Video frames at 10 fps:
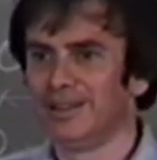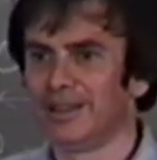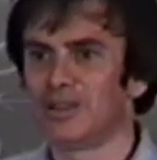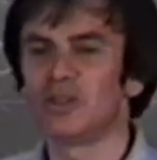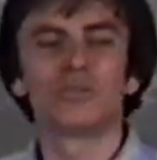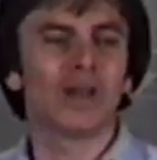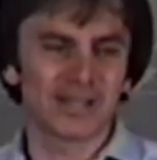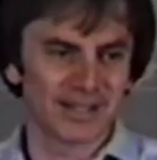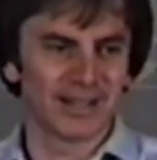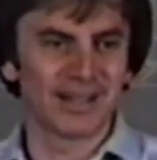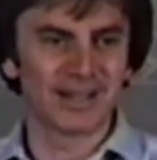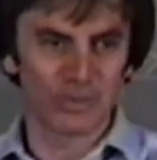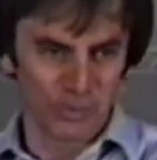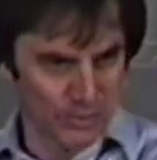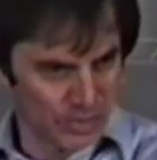and you trusted that
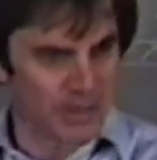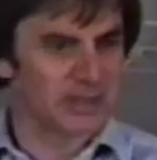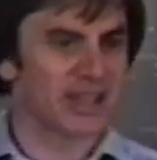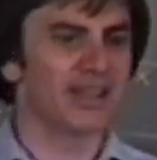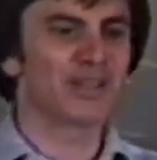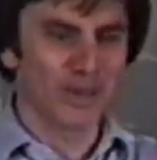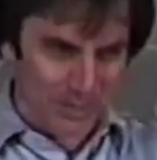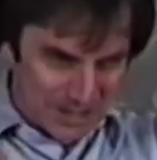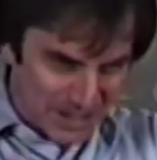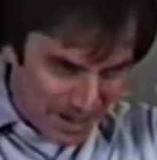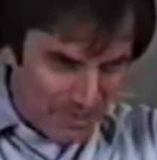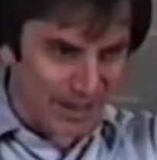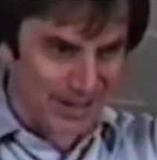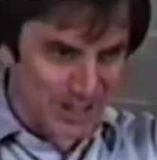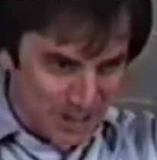some of the other school would step
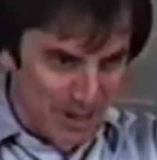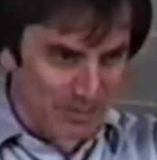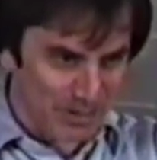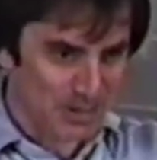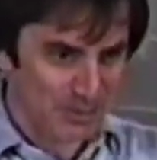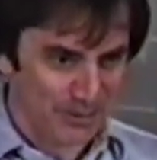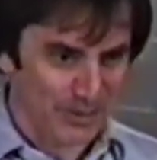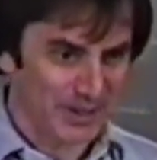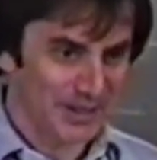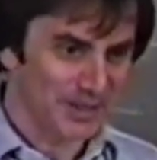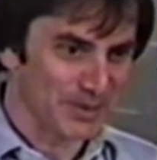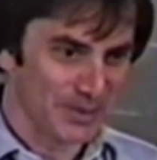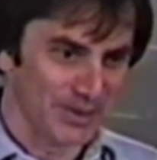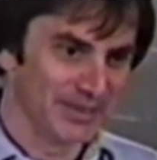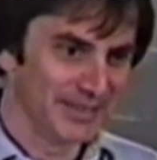out and stop you just before you hit the
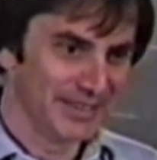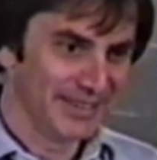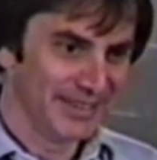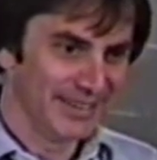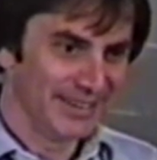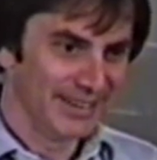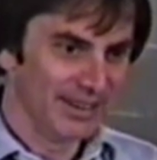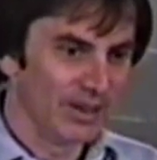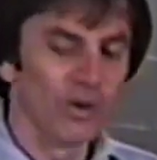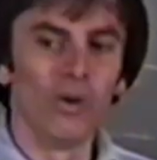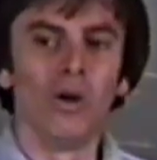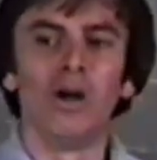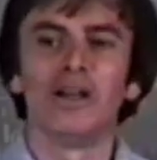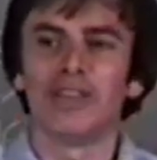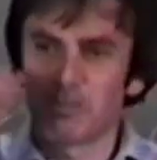wall.
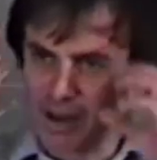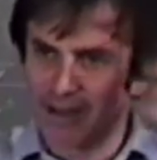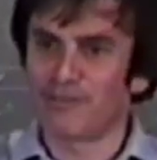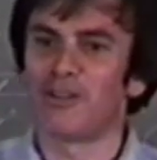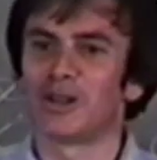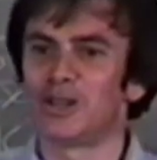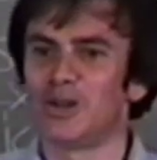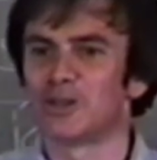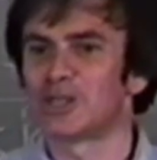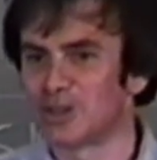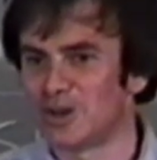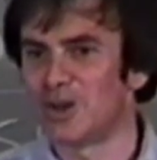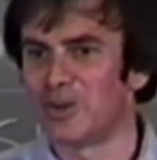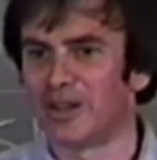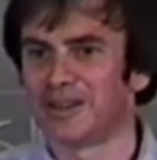Or they blindfolded you and stood
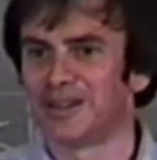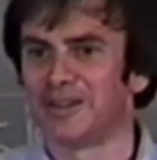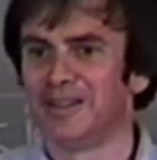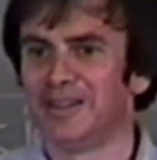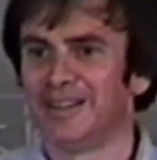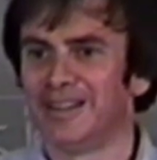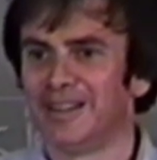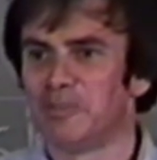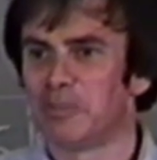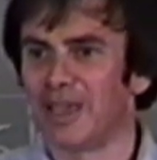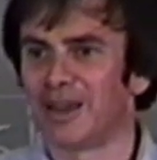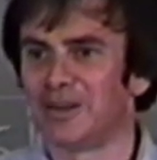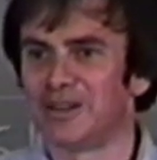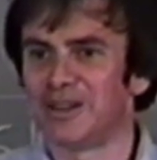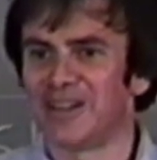you on a piano
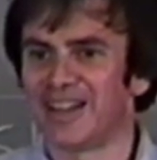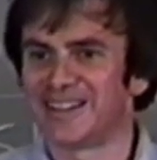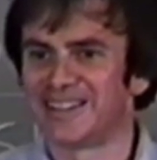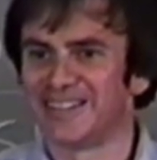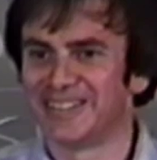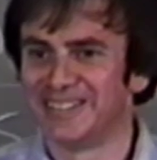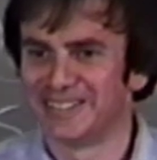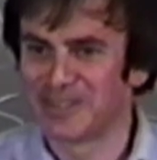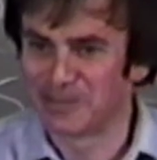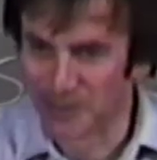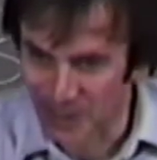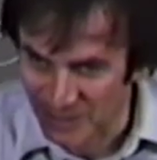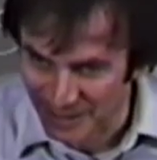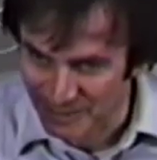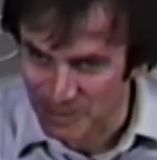and you had to, to fall
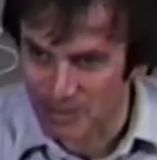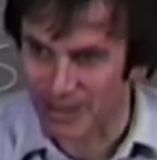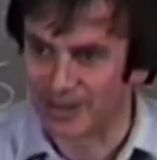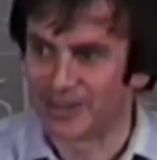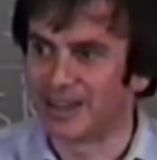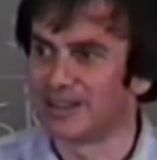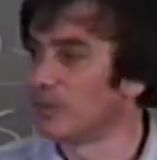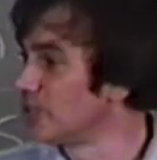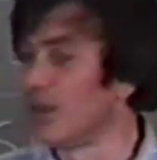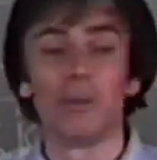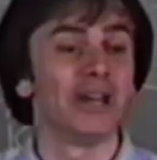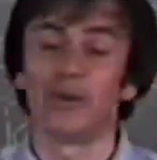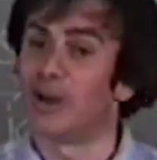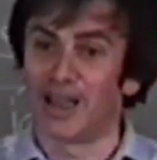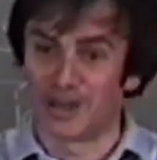right off the piano. And there was nobody
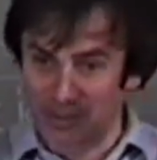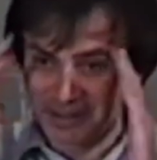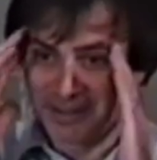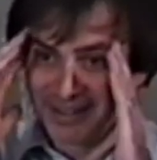around